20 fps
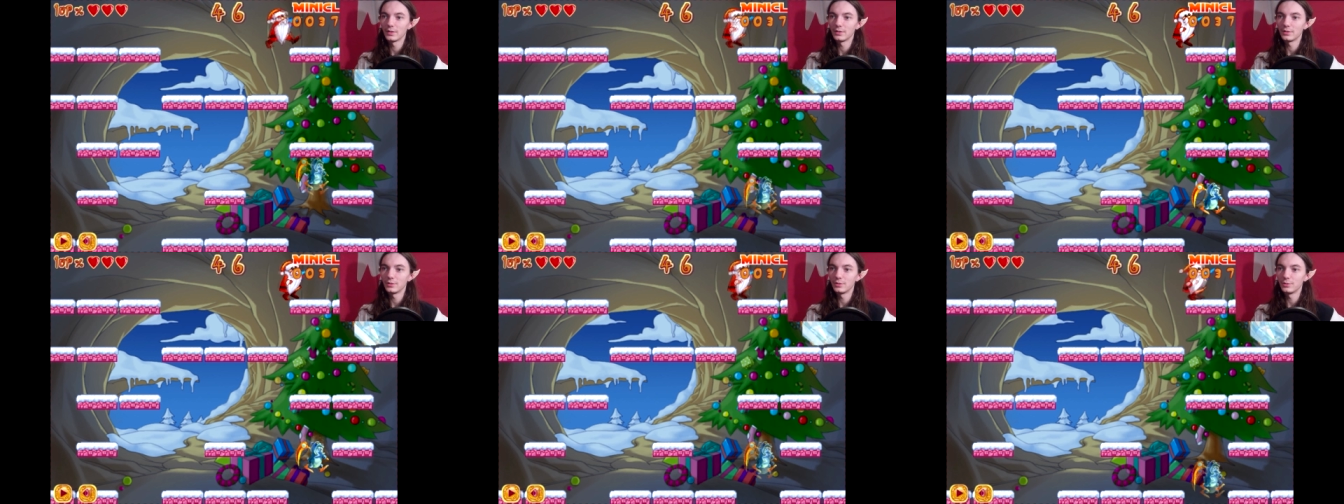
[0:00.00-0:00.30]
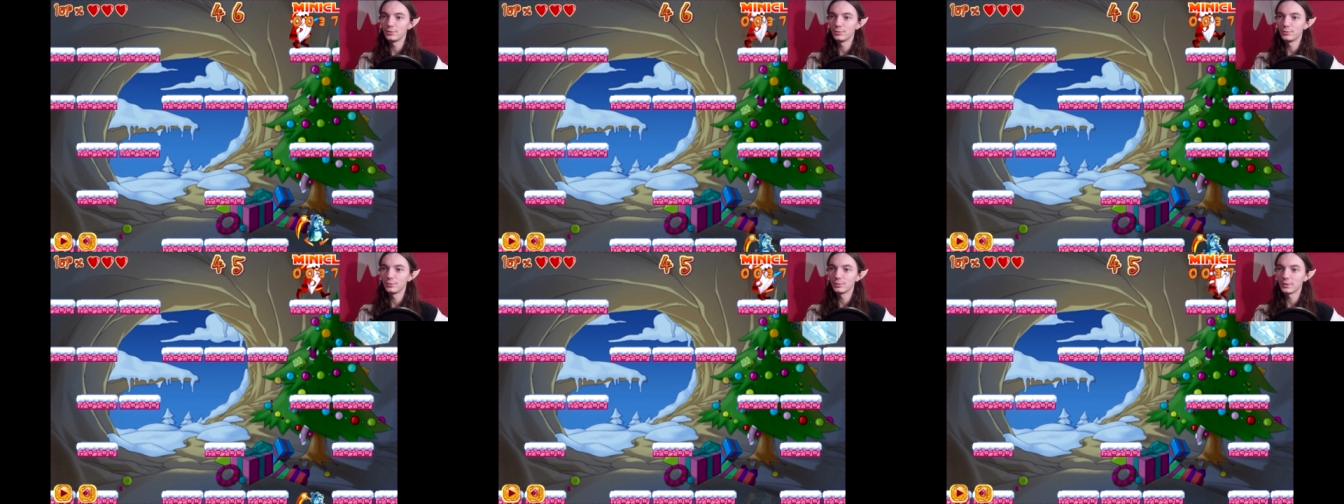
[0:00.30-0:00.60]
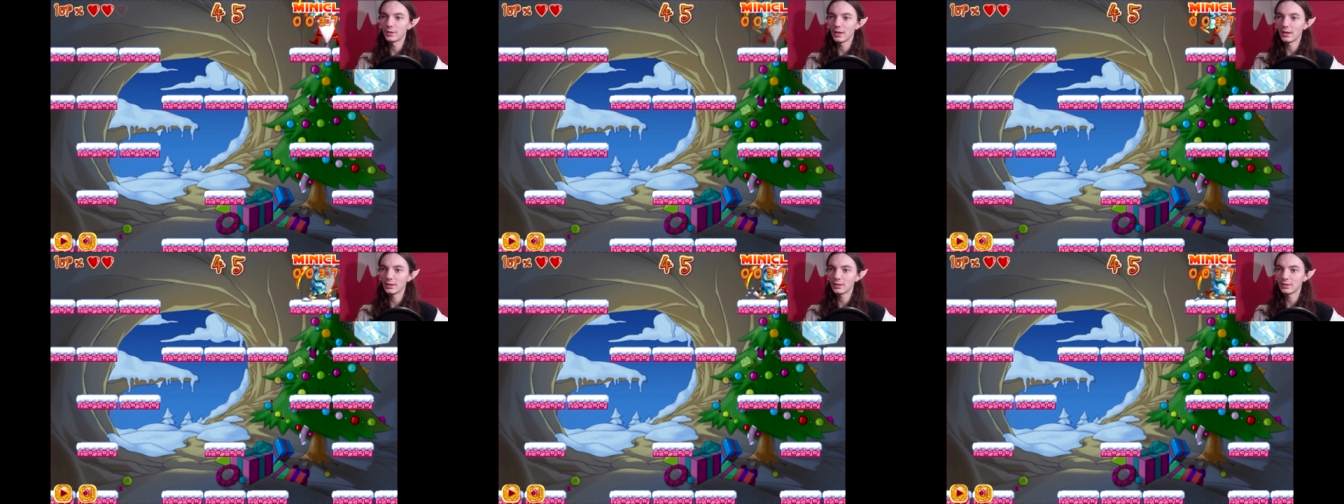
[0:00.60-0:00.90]
you
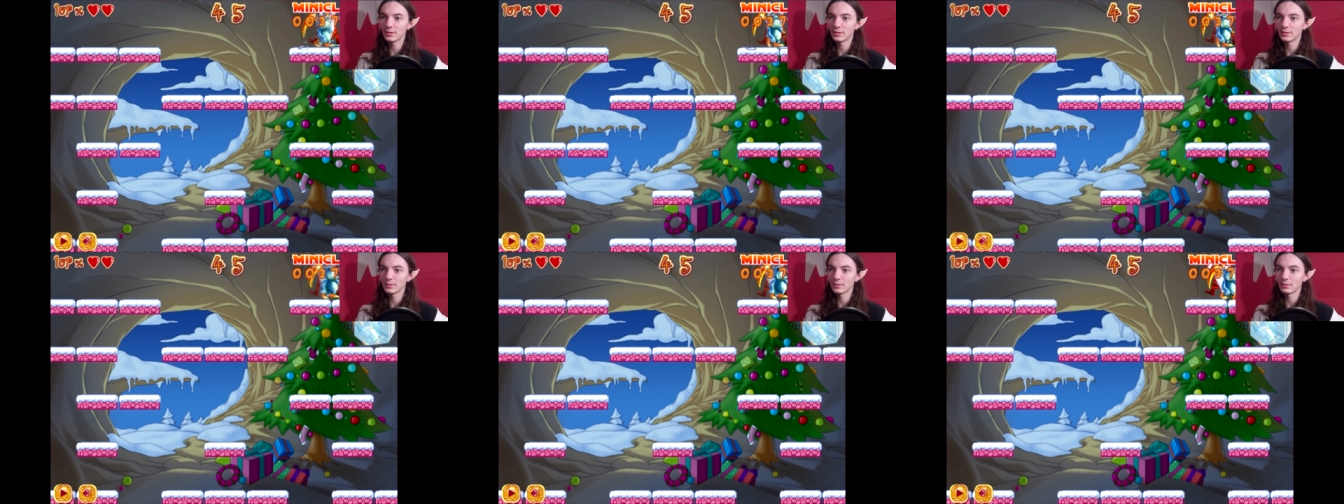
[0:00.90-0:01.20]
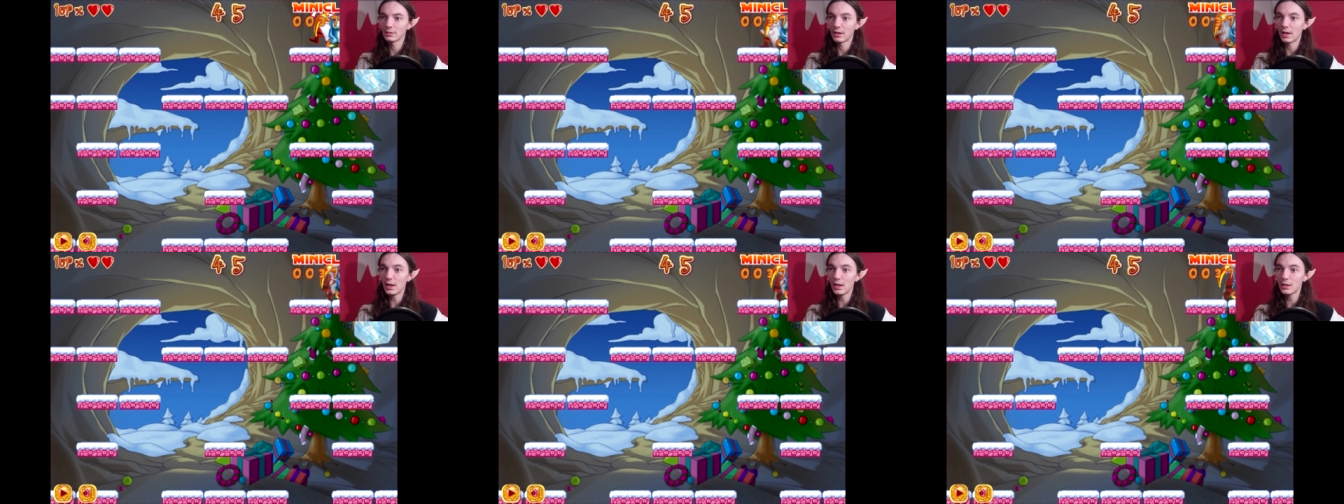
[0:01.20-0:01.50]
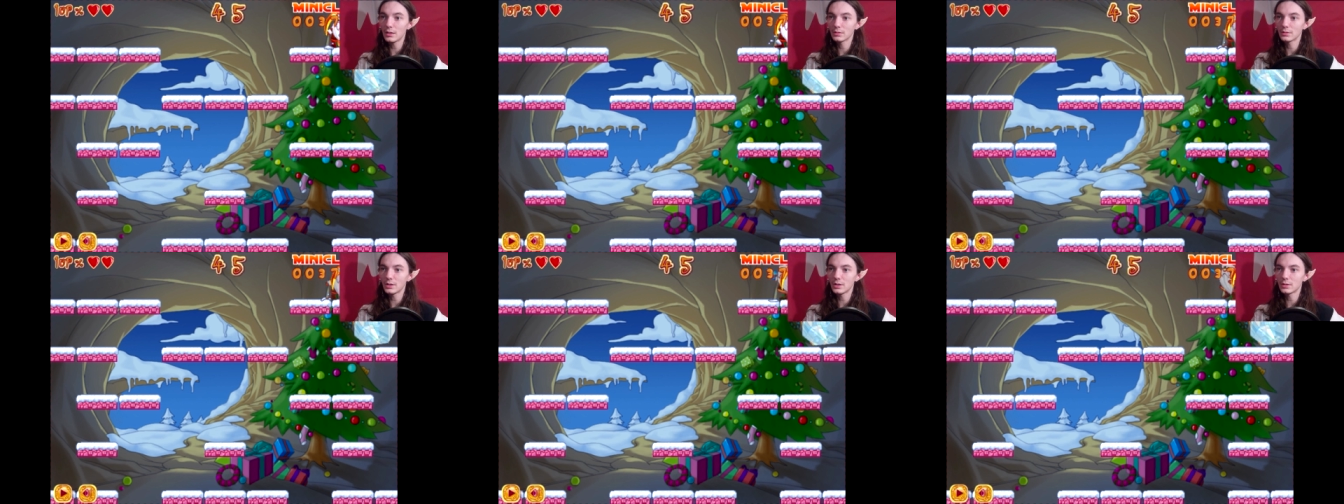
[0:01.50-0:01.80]
get...
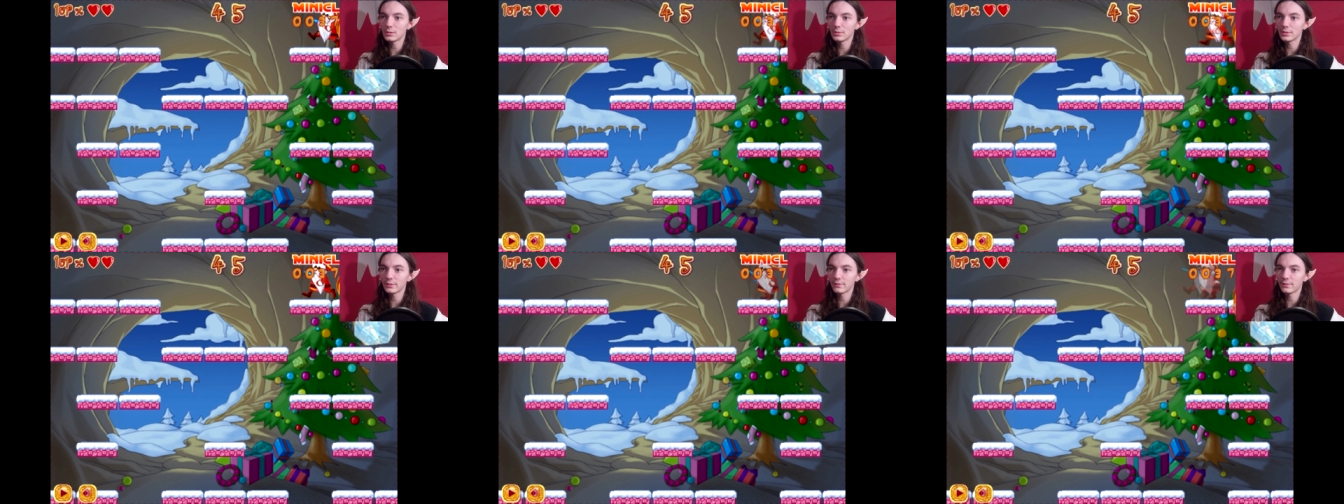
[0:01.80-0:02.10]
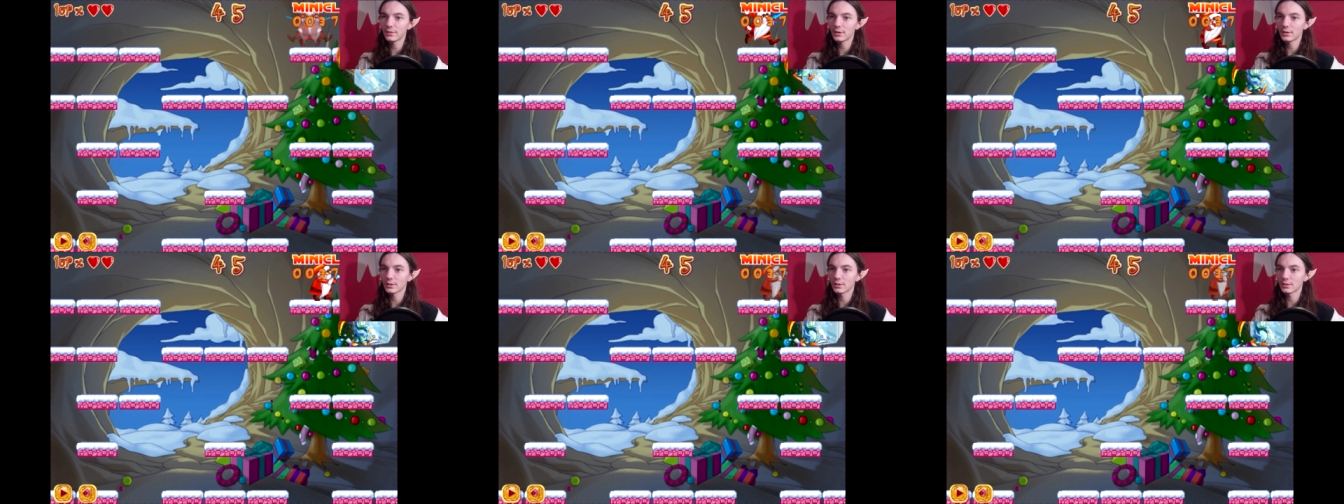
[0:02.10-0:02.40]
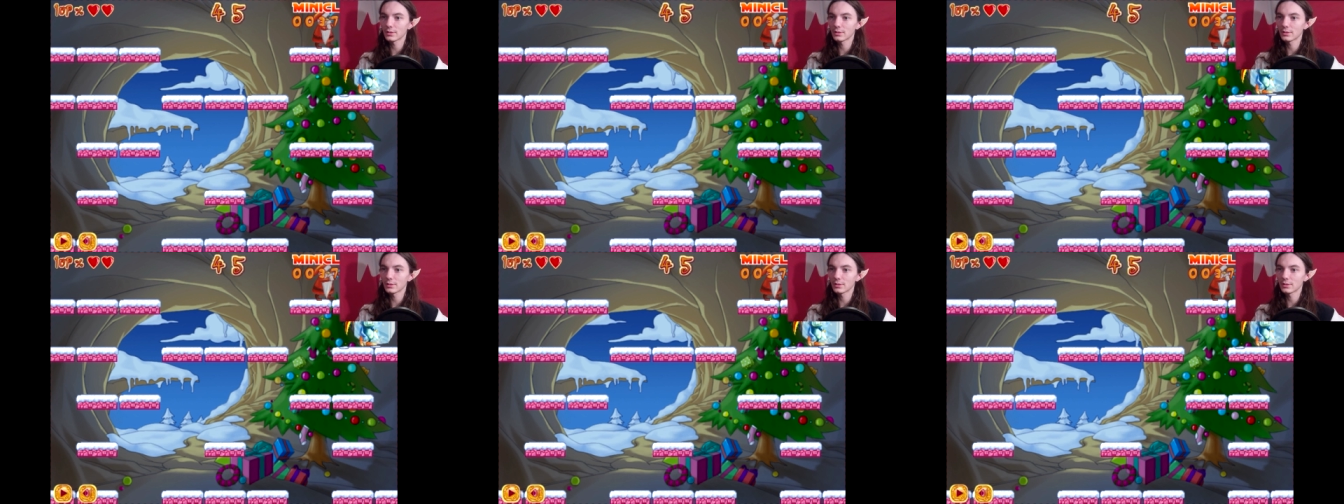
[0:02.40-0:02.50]
Oh no, what the frig?